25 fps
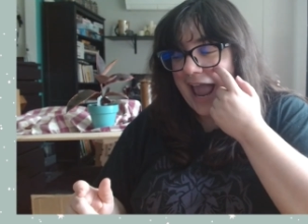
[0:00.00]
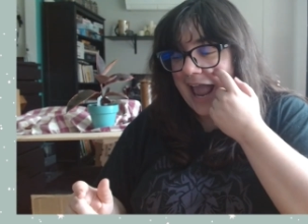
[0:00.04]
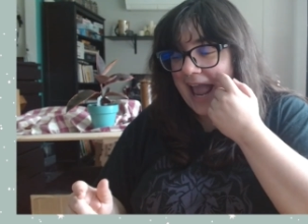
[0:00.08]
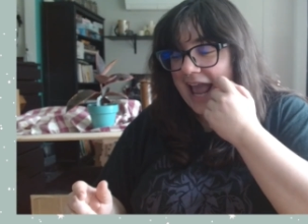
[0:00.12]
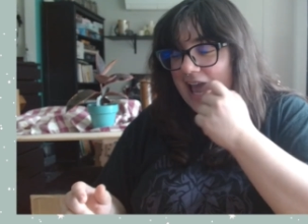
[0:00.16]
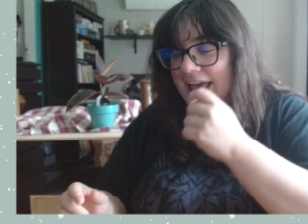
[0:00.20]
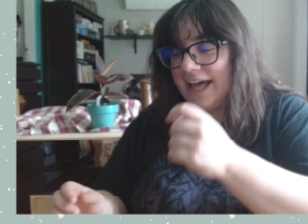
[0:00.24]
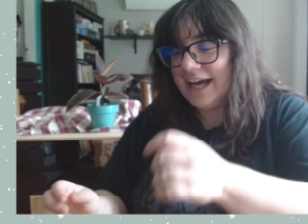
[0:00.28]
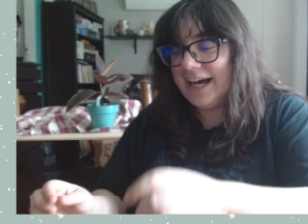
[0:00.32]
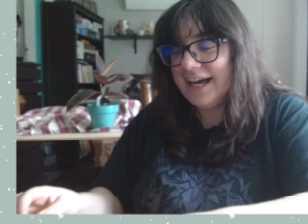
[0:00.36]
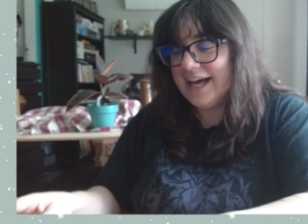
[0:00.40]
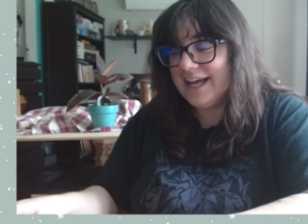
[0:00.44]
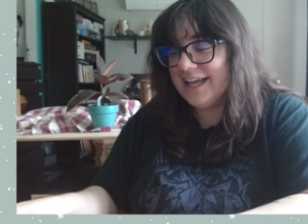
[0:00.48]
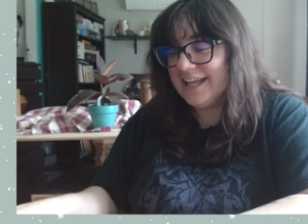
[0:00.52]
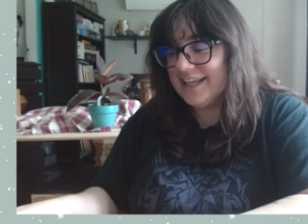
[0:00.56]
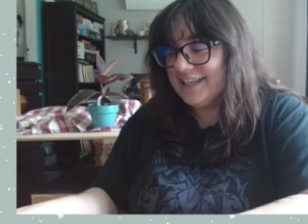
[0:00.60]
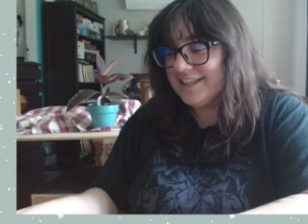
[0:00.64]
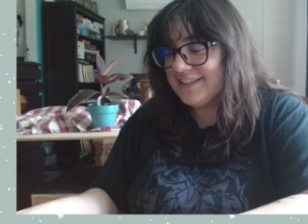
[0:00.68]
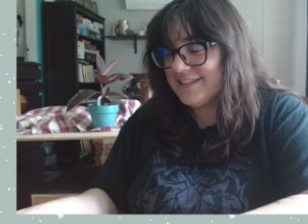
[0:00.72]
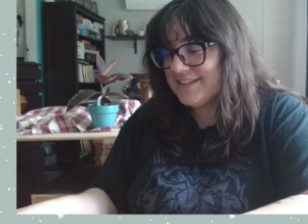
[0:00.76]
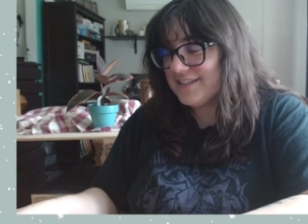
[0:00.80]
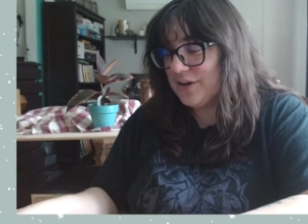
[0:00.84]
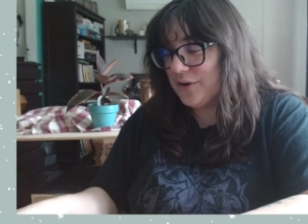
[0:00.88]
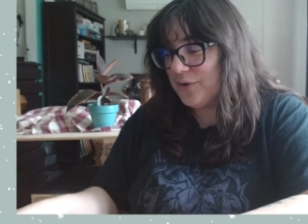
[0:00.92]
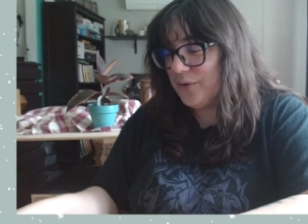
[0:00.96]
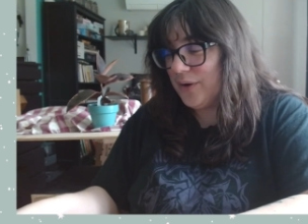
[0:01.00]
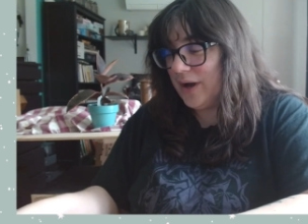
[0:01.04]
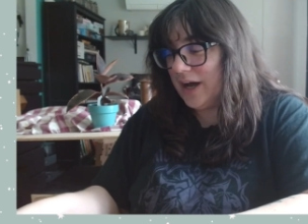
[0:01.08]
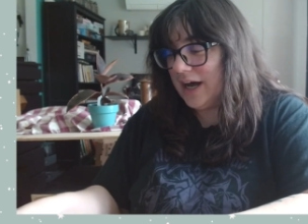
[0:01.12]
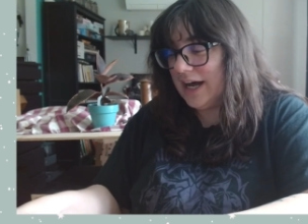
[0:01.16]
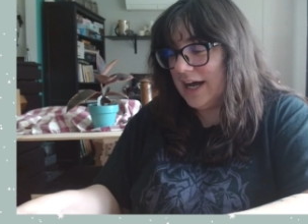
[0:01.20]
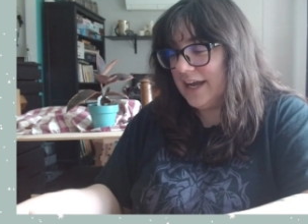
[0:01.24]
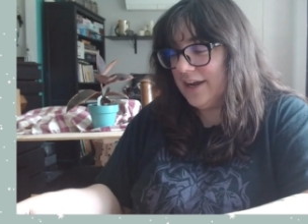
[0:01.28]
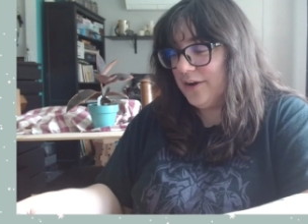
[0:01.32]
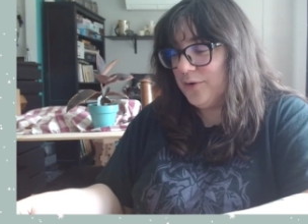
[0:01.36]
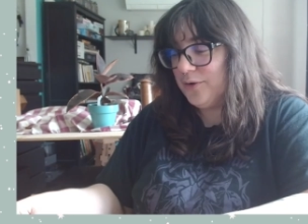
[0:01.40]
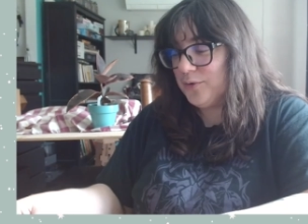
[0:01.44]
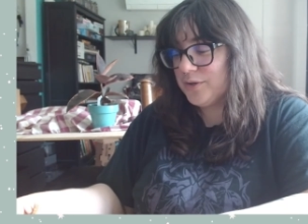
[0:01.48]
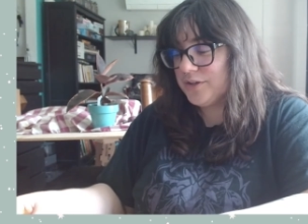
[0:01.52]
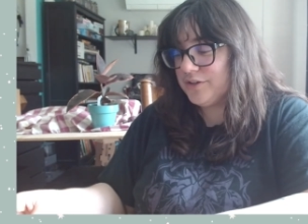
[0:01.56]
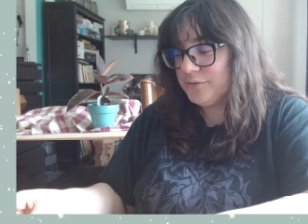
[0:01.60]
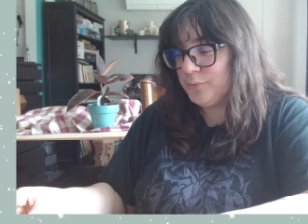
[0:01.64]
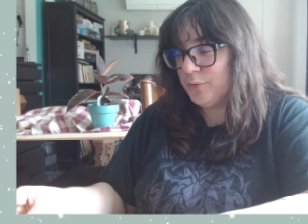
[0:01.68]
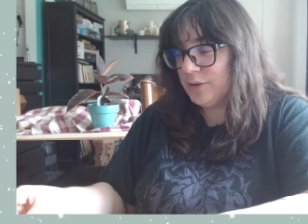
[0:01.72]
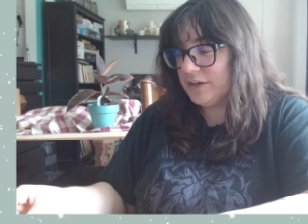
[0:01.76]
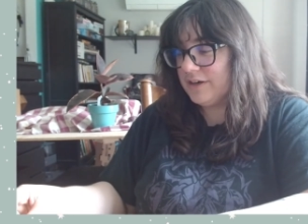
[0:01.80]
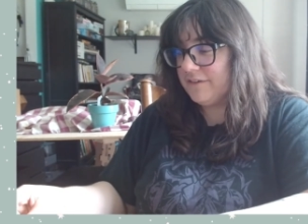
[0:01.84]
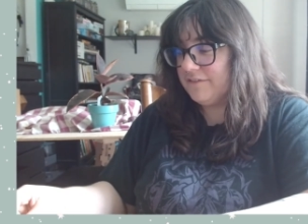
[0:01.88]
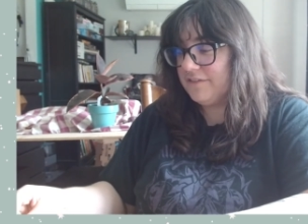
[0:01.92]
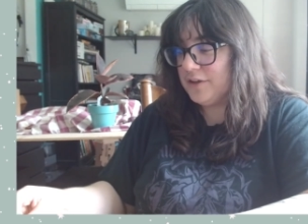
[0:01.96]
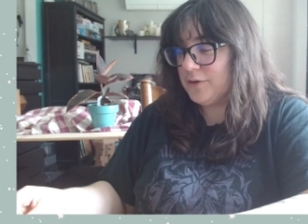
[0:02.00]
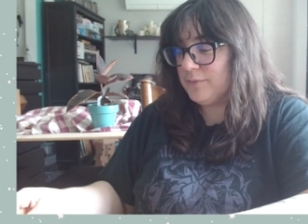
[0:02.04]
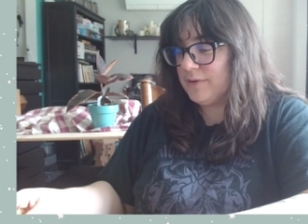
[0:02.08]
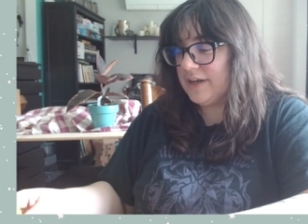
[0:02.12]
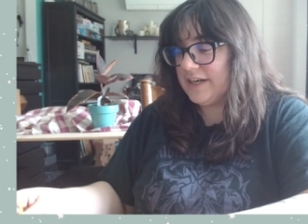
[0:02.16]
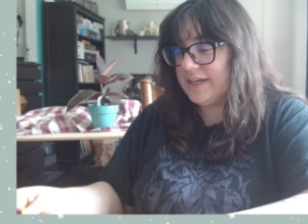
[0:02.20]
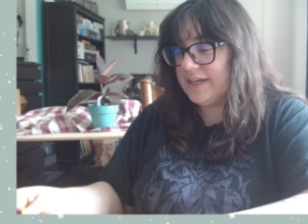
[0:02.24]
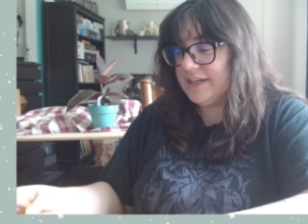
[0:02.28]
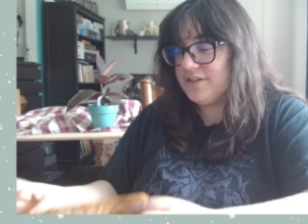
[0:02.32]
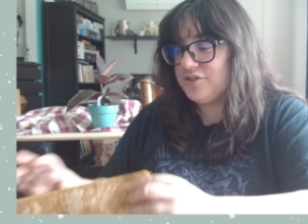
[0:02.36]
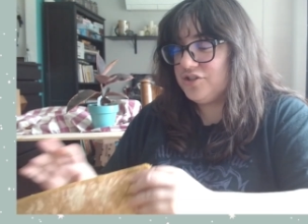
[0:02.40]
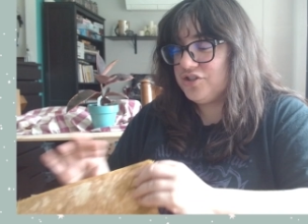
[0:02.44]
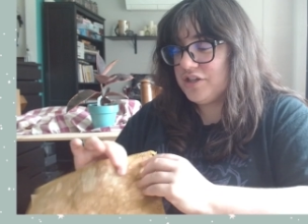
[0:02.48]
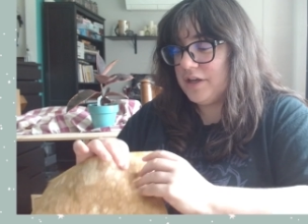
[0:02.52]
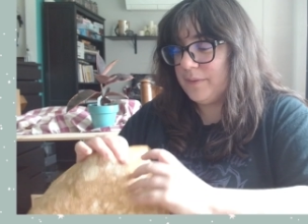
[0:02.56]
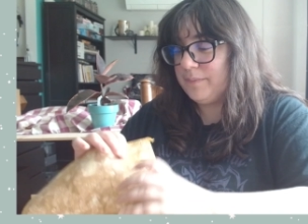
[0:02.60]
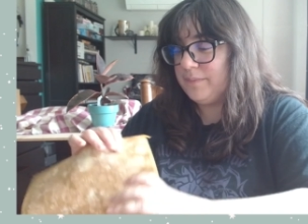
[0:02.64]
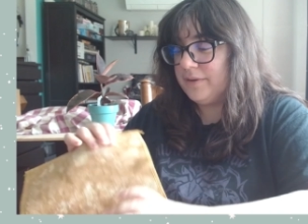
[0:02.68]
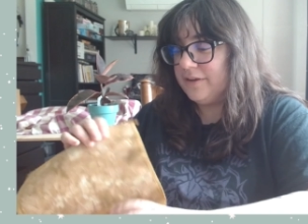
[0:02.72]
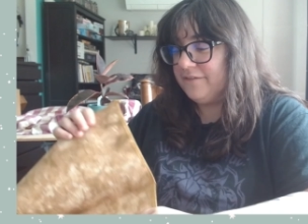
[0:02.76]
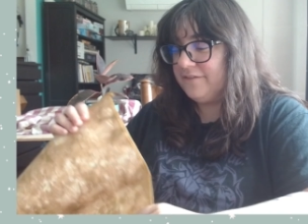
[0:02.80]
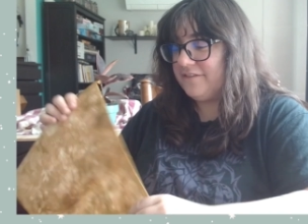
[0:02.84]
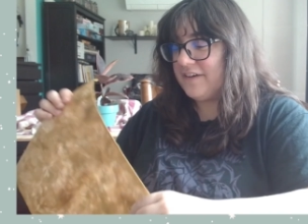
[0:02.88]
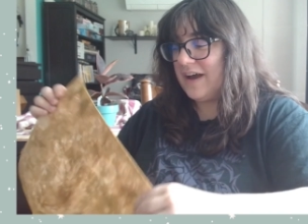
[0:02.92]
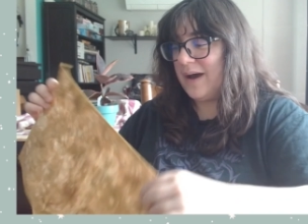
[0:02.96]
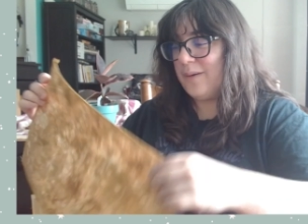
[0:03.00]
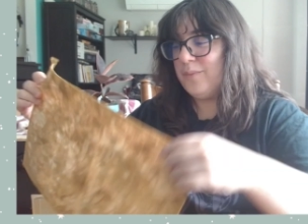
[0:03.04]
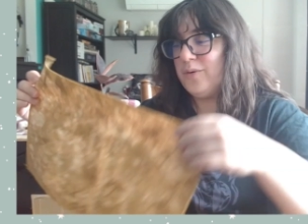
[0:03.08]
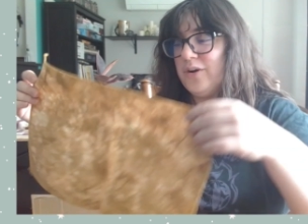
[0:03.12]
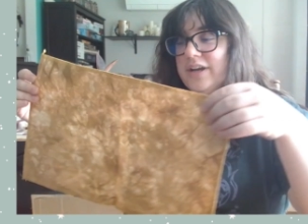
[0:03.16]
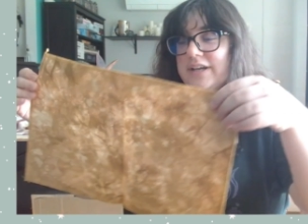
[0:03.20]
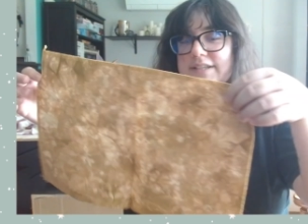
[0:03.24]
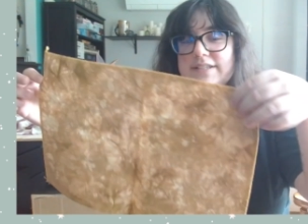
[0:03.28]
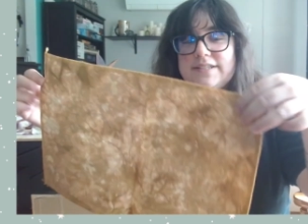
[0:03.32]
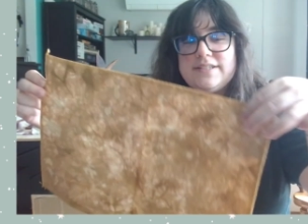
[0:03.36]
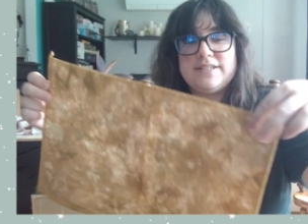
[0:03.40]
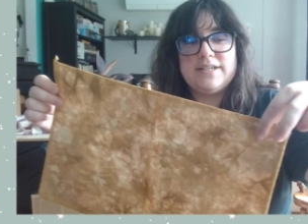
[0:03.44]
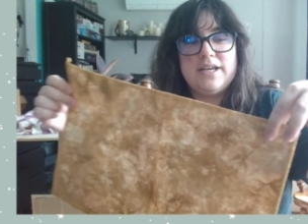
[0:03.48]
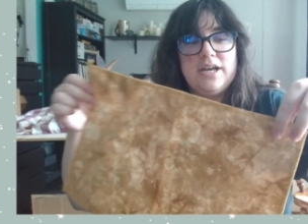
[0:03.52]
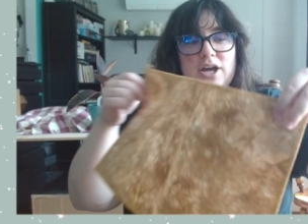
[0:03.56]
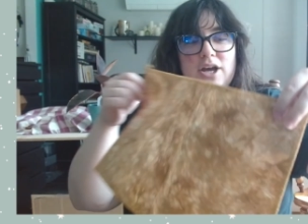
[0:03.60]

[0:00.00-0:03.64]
And so I ordered one of their ready-to-ship fabrics,